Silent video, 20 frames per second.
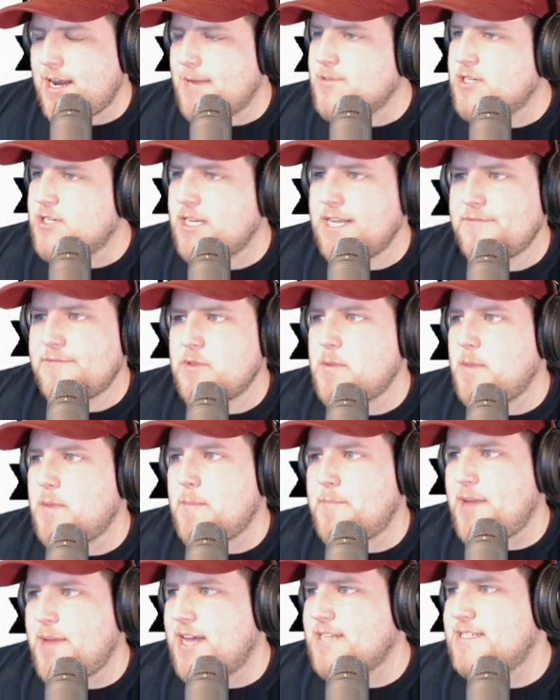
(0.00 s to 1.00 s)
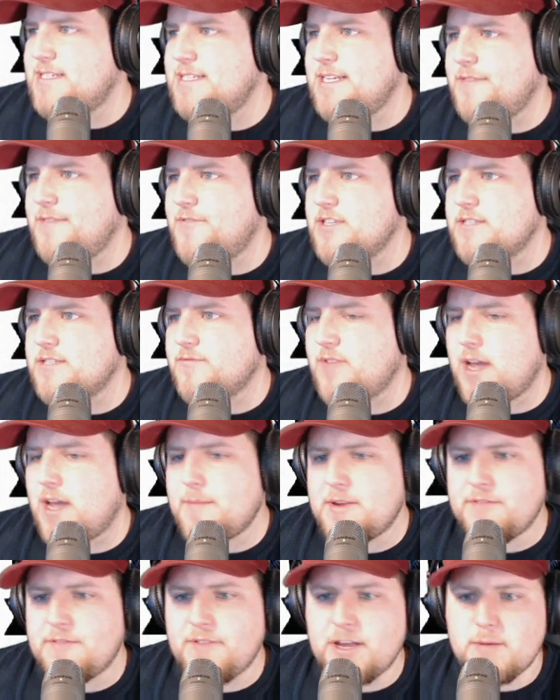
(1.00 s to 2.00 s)
I'm just going to give them the best defensive
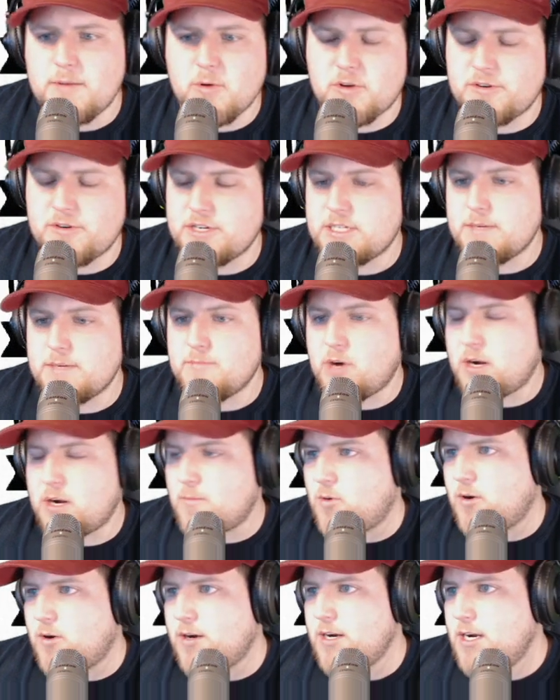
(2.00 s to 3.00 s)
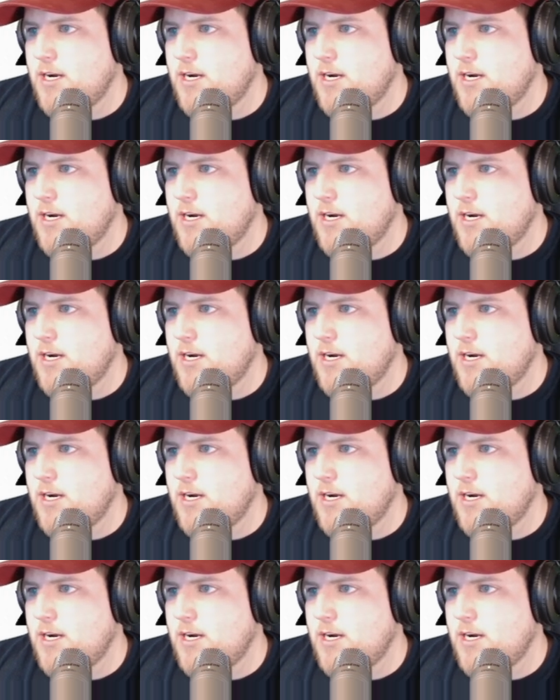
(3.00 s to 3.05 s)
lineman available, Christian Barmore,